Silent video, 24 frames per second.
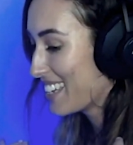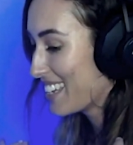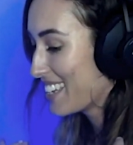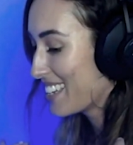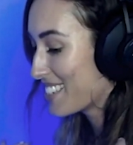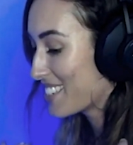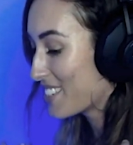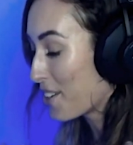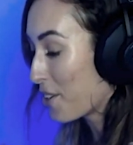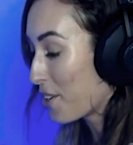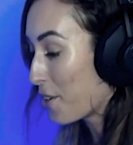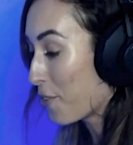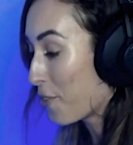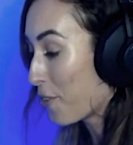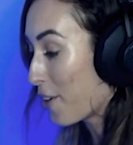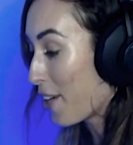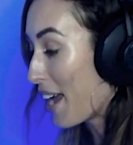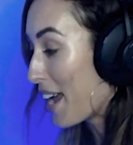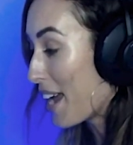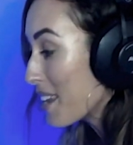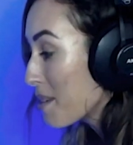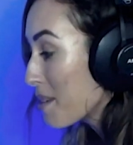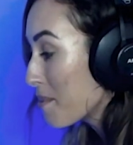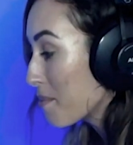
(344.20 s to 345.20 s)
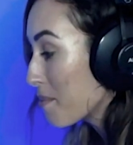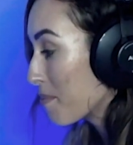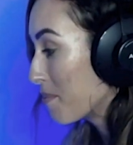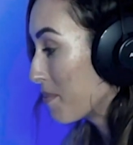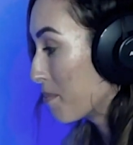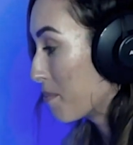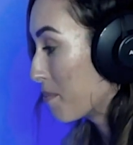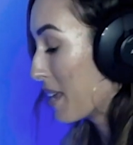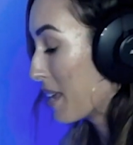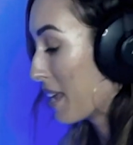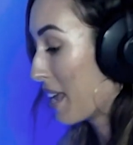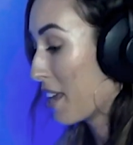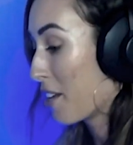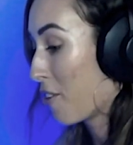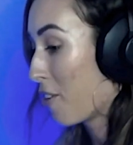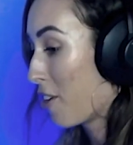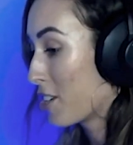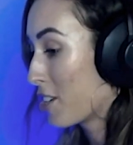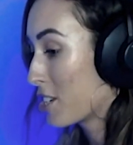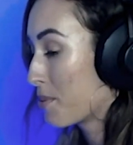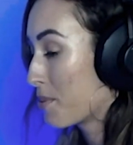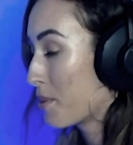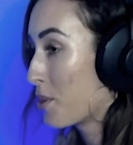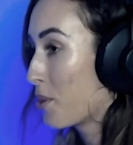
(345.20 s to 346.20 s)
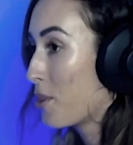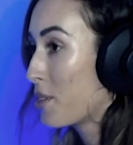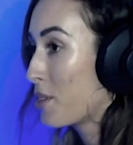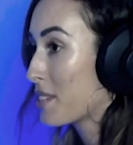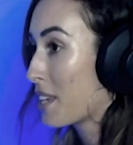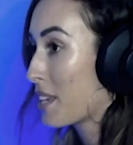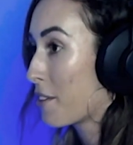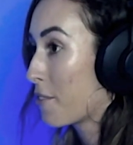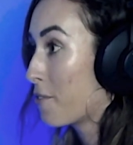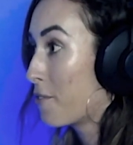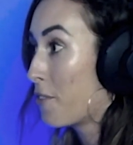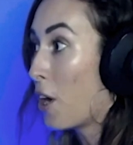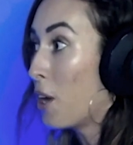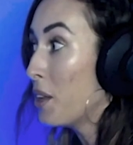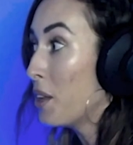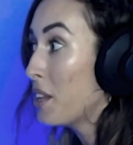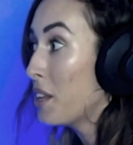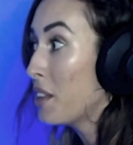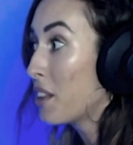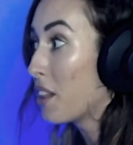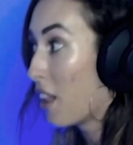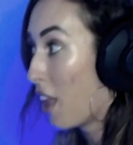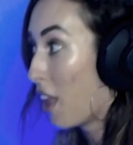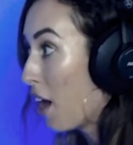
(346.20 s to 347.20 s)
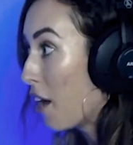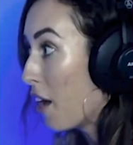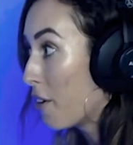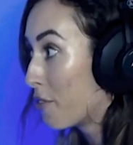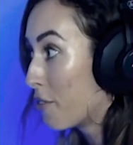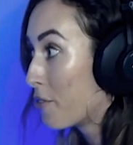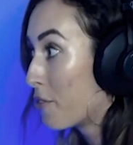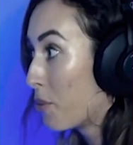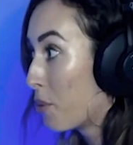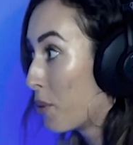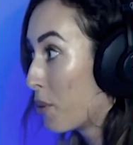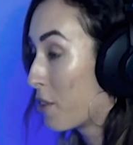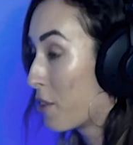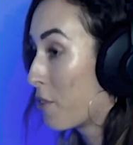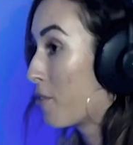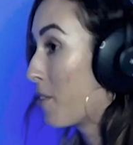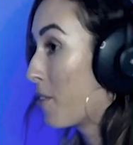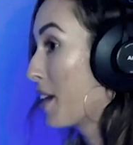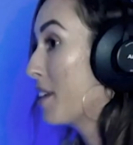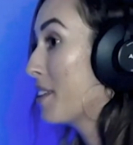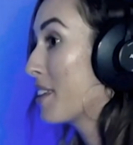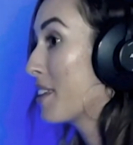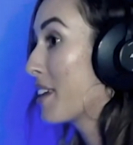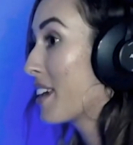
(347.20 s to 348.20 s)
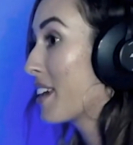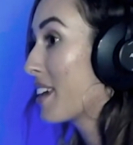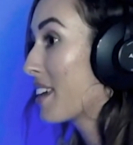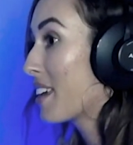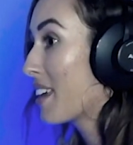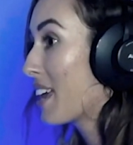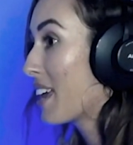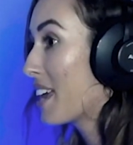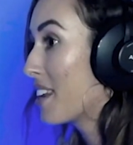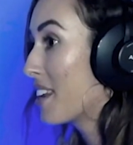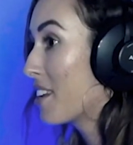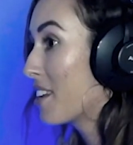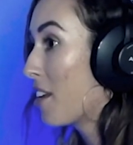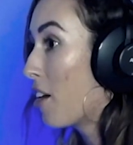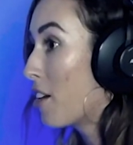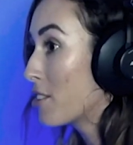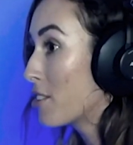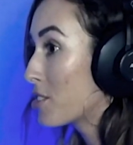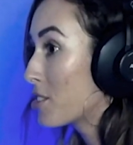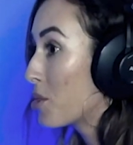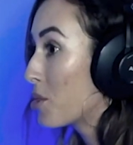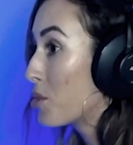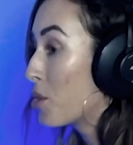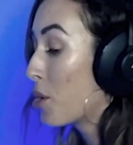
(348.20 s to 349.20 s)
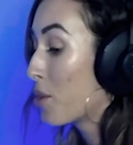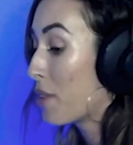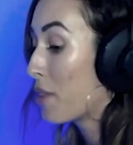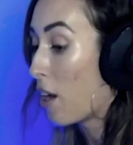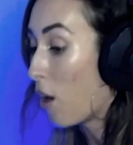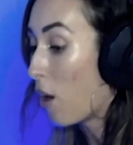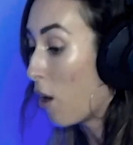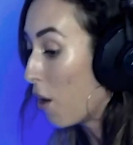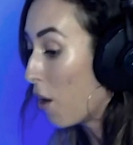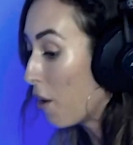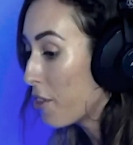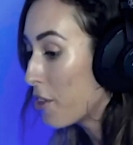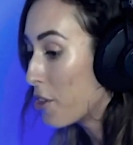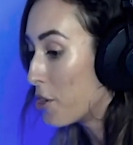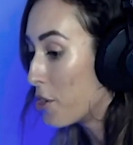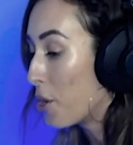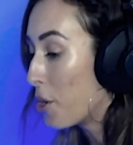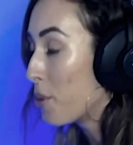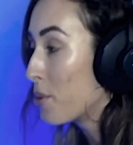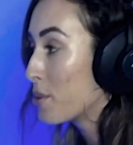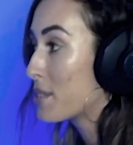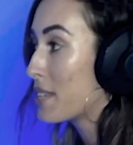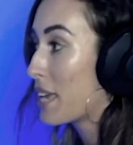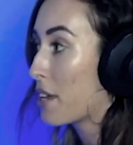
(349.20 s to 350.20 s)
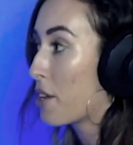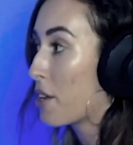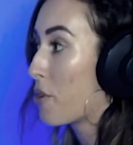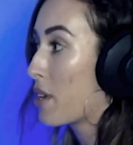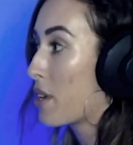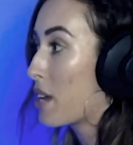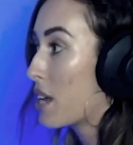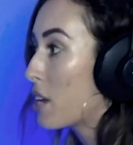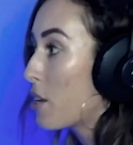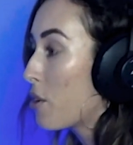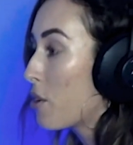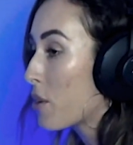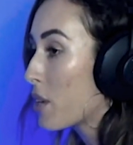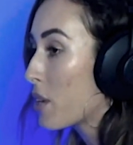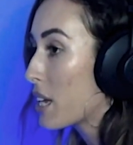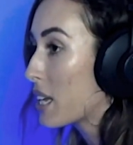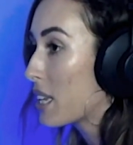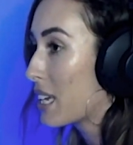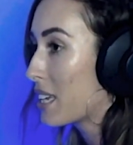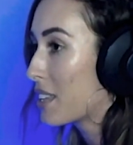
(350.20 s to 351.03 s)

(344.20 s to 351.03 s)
so for any beginner entrepreneurs, like fall in love with failing and also know that all the no's that you're hearing,